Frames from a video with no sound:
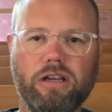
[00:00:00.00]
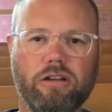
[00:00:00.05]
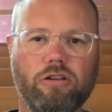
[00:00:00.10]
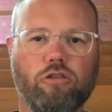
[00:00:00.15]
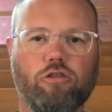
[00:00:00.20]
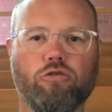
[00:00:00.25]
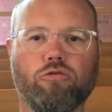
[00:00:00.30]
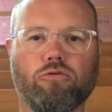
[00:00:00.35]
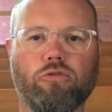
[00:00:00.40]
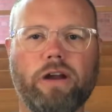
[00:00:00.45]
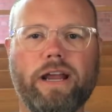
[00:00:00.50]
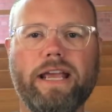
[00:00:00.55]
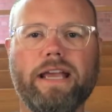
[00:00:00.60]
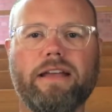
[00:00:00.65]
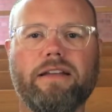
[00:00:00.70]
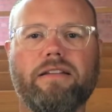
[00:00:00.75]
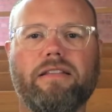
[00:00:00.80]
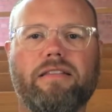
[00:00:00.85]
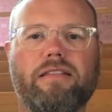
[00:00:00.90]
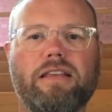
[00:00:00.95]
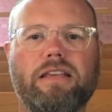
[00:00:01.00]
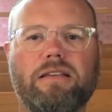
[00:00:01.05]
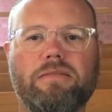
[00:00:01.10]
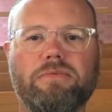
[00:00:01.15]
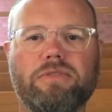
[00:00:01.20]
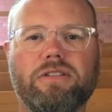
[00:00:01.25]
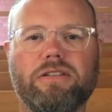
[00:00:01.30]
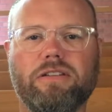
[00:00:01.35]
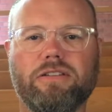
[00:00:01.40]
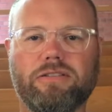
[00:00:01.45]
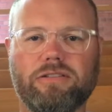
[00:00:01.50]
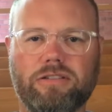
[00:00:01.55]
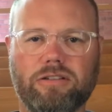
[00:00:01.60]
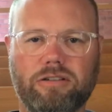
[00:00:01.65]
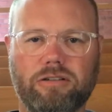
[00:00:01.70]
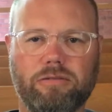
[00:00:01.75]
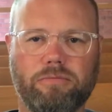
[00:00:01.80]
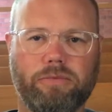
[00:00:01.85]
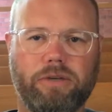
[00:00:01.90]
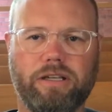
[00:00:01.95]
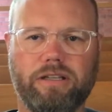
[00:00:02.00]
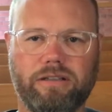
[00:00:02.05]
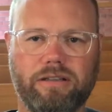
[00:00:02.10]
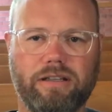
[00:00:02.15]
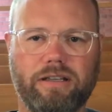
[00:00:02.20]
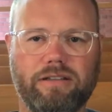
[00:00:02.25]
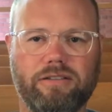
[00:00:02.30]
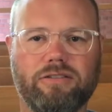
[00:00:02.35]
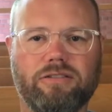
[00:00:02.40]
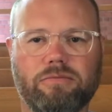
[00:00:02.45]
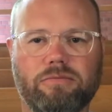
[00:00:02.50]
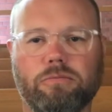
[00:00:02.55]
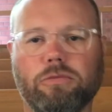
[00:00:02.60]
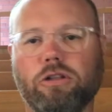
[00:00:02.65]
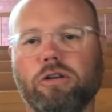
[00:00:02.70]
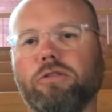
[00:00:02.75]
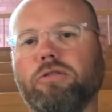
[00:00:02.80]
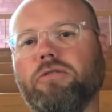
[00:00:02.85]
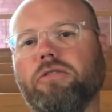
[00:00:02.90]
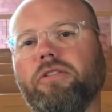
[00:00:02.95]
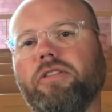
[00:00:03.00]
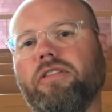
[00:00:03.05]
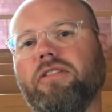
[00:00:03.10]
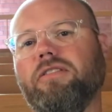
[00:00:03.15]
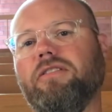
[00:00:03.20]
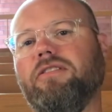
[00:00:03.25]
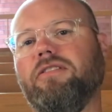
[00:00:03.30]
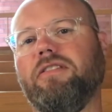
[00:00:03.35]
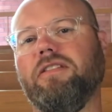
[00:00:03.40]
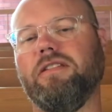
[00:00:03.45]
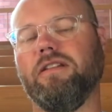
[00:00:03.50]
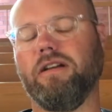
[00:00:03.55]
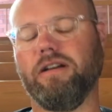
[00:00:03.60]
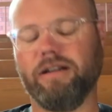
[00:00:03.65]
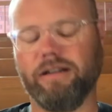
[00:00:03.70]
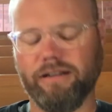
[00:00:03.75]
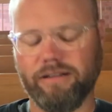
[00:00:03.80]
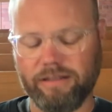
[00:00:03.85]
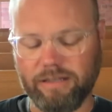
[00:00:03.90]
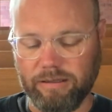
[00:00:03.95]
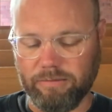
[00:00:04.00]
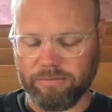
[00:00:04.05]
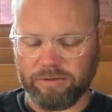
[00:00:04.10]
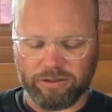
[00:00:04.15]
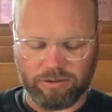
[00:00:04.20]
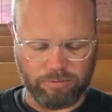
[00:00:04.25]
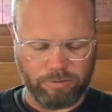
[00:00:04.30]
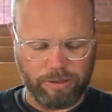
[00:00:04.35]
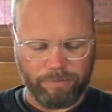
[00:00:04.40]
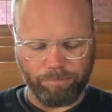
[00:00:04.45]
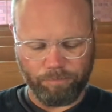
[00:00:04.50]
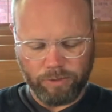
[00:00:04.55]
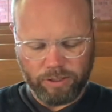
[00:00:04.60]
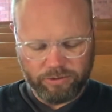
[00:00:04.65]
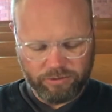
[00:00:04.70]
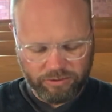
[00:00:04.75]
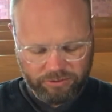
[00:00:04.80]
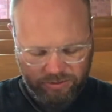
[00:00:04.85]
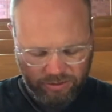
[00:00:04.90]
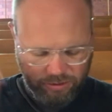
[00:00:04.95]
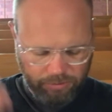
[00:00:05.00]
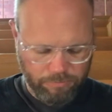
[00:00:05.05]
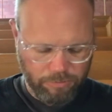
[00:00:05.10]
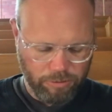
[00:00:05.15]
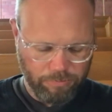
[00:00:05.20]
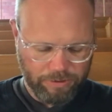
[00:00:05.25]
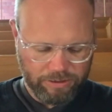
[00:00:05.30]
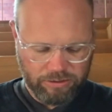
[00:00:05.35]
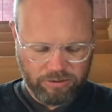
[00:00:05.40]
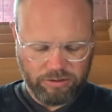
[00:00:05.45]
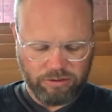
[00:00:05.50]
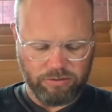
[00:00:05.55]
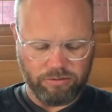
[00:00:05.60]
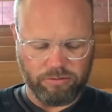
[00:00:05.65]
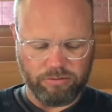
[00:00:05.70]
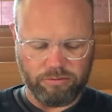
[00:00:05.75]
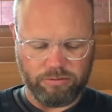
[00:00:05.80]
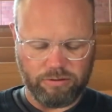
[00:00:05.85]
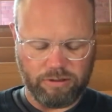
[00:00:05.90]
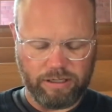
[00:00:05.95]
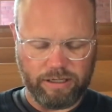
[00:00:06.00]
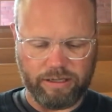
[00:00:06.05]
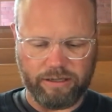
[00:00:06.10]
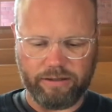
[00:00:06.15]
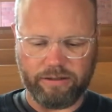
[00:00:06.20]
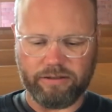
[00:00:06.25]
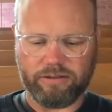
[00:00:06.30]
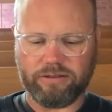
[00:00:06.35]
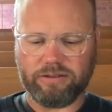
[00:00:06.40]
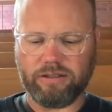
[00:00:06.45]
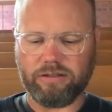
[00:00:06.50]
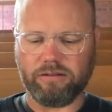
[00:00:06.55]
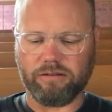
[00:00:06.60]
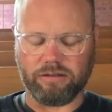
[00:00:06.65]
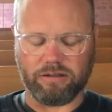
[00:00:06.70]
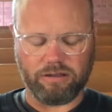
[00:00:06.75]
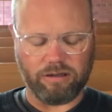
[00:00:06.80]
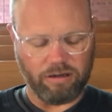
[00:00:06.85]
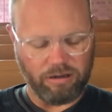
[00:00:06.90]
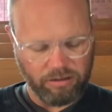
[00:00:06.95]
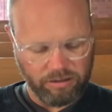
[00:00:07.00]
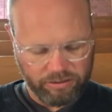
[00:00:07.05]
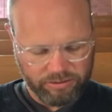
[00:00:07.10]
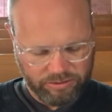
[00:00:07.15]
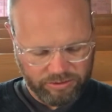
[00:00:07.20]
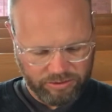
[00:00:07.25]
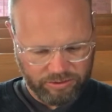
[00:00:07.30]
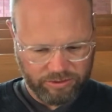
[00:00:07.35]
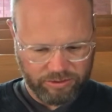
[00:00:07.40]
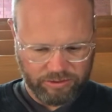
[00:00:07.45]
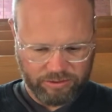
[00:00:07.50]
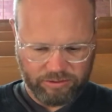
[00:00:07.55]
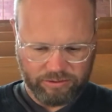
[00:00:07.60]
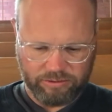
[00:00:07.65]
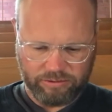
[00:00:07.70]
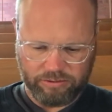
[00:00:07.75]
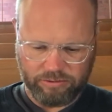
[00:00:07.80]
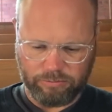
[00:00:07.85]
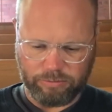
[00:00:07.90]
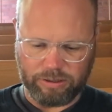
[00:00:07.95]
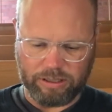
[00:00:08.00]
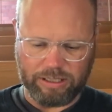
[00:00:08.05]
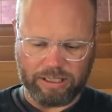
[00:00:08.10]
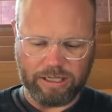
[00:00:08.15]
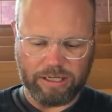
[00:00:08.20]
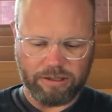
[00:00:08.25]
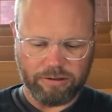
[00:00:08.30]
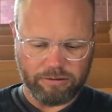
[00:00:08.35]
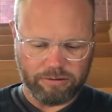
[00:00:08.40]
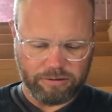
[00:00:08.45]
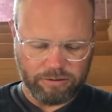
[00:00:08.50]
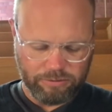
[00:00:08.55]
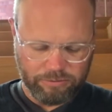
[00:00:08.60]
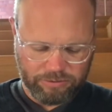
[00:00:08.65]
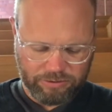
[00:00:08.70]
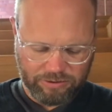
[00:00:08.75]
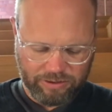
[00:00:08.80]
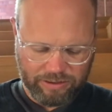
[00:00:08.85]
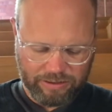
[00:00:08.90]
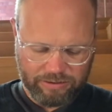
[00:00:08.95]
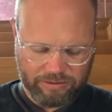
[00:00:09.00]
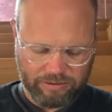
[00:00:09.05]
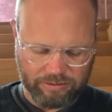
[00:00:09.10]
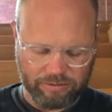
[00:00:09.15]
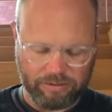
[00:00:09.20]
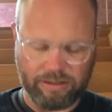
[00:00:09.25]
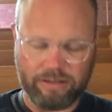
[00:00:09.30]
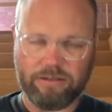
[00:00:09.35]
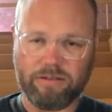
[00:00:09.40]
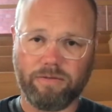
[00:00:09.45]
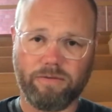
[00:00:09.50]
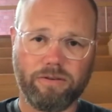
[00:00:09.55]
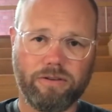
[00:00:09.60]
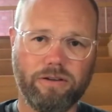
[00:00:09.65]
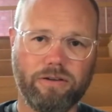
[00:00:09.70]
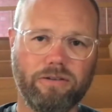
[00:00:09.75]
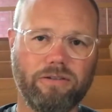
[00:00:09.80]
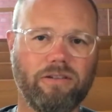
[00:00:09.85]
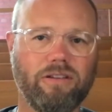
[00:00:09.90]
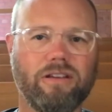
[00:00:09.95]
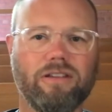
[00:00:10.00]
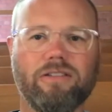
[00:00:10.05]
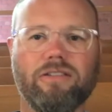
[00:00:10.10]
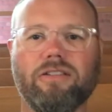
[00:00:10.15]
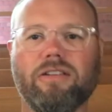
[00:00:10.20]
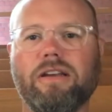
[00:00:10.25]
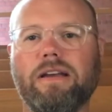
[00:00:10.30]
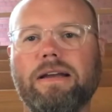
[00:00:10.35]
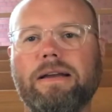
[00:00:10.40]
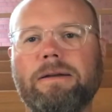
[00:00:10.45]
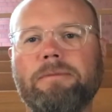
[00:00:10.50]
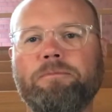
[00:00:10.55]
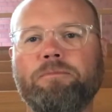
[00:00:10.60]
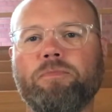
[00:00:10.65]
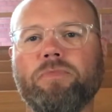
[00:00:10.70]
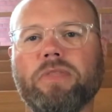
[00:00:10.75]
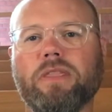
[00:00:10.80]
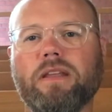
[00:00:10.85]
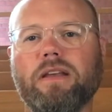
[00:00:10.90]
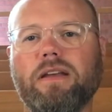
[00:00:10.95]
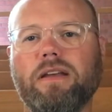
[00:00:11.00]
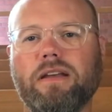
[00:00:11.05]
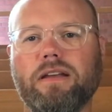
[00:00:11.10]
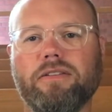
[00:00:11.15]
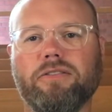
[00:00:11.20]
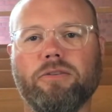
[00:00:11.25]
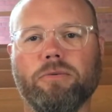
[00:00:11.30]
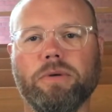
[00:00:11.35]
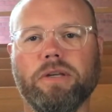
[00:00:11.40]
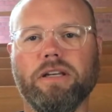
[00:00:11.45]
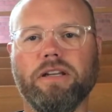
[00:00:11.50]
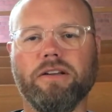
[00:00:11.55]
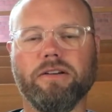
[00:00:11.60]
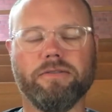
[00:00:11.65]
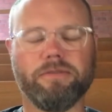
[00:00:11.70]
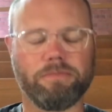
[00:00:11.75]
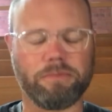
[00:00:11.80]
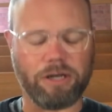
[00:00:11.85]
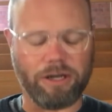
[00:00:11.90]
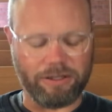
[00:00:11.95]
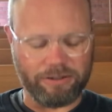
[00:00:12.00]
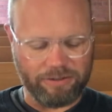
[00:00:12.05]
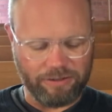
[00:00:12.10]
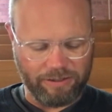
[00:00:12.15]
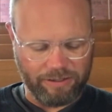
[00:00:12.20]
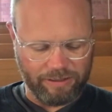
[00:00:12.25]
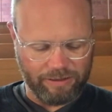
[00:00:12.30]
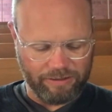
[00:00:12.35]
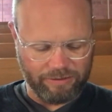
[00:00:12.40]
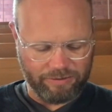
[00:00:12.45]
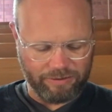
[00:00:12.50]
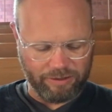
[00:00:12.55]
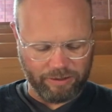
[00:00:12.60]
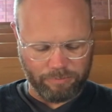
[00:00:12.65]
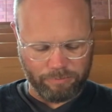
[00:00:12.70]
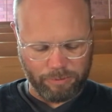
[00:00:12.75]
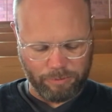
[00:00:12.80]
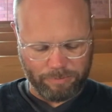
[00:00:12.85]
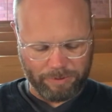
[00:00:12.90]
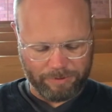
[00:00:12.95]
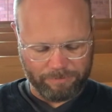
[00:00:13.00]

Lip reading: grand themes in the psalm and then some local themes as well. So let's take a moment to settle our hearts so we can hear those things and listen for those things so we can hear from God today. Let's take a moment.